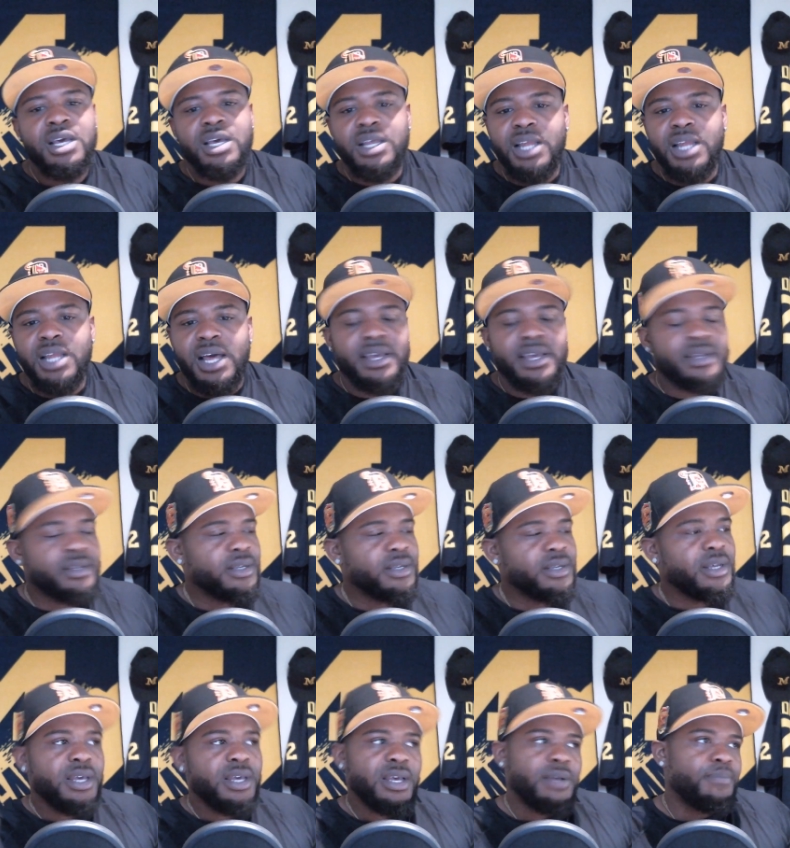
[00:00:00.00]
Like,
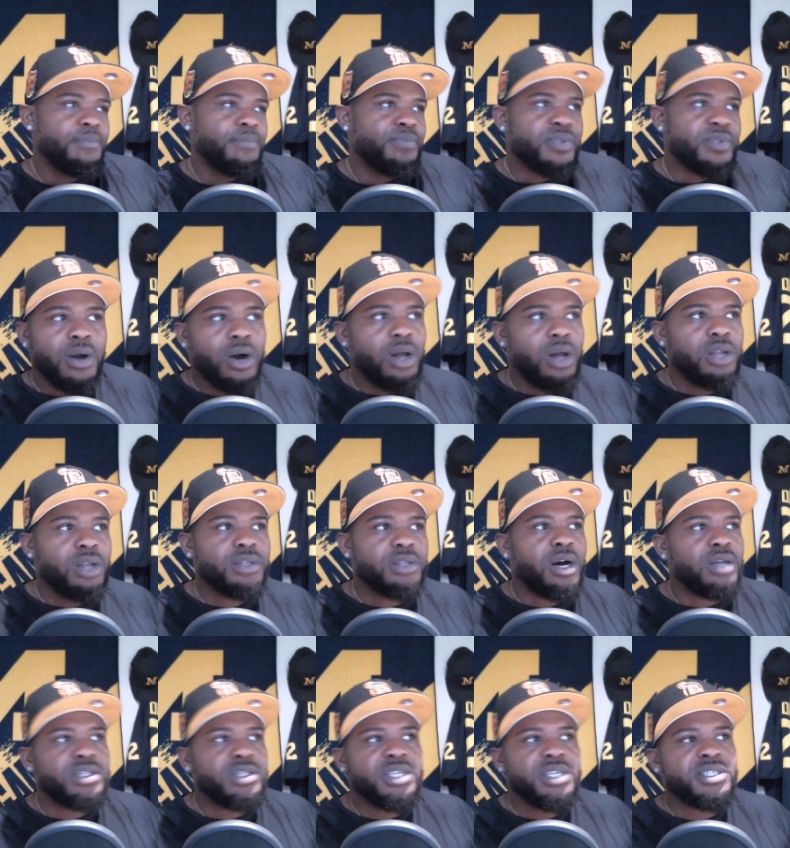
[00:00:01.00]

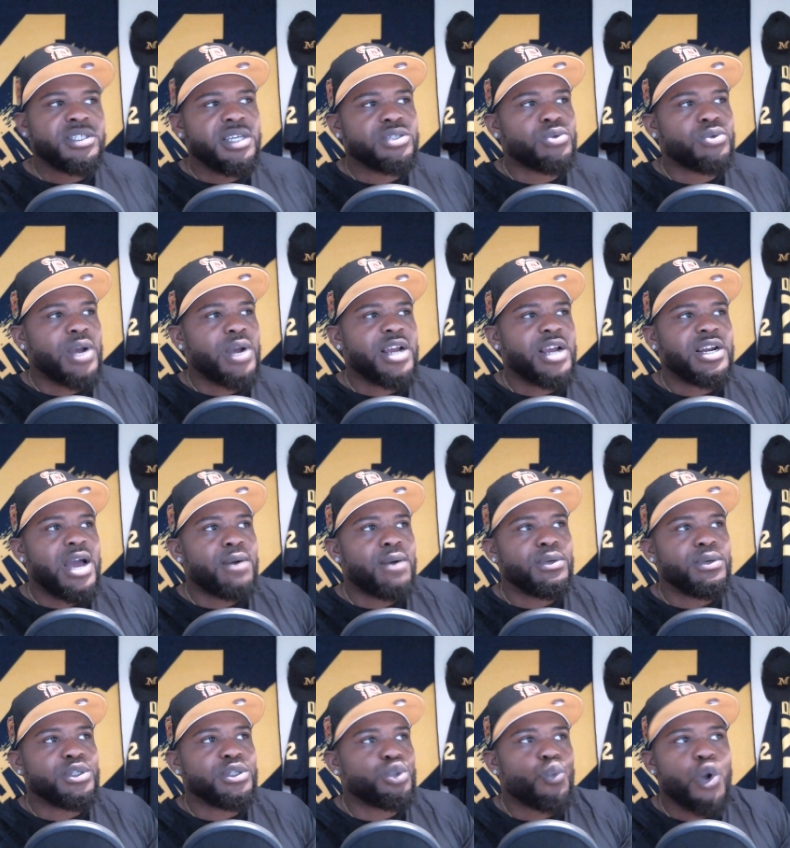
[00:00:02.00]
all this is right now
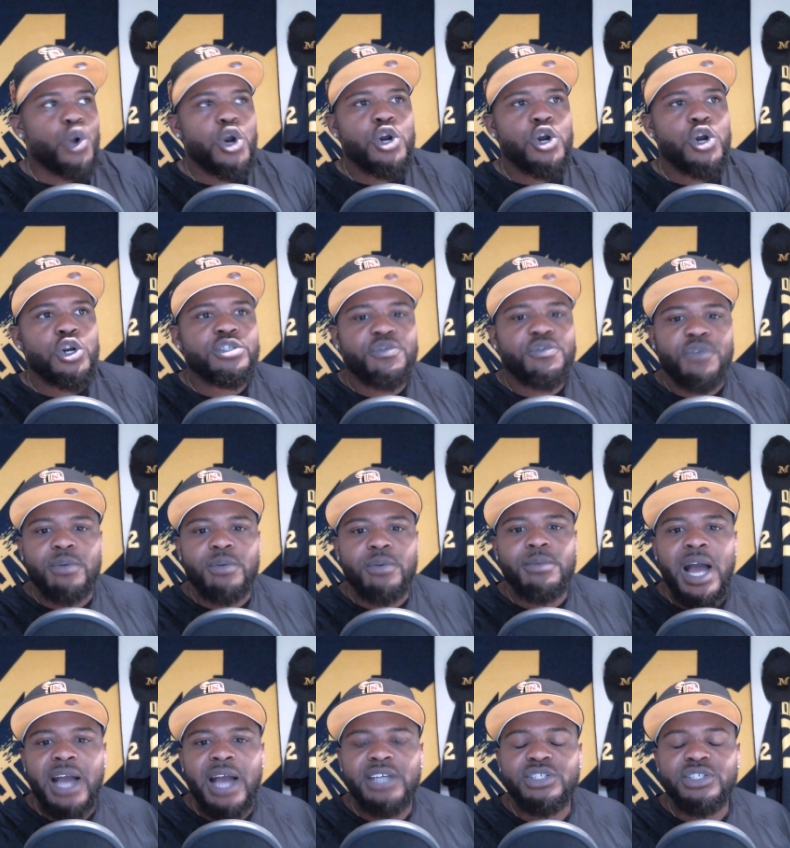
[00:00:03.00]
is words from a
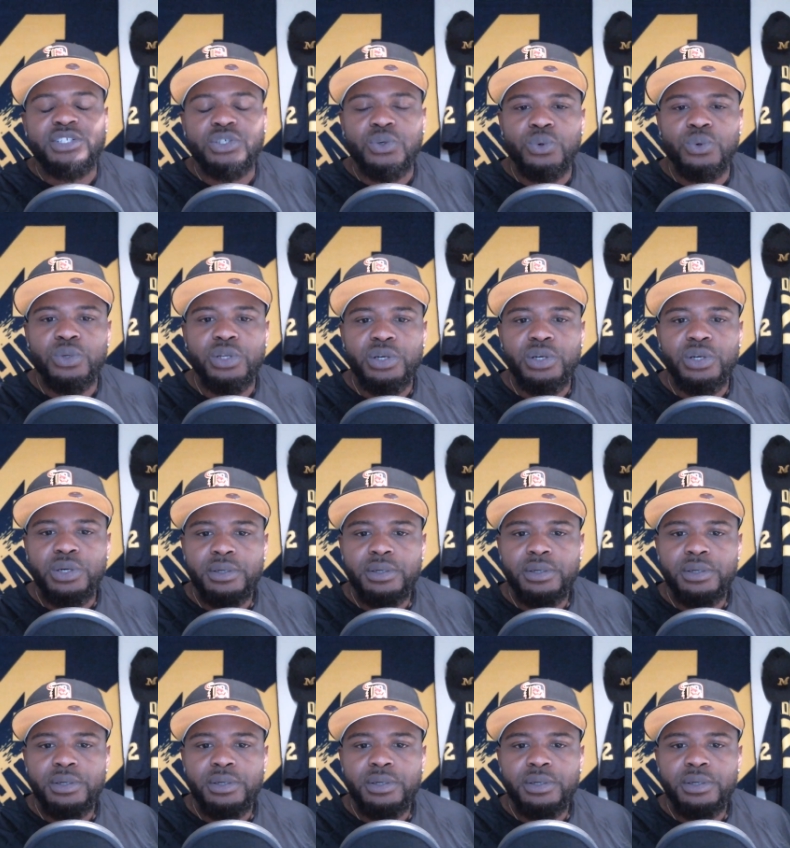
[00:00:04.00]
high schooler.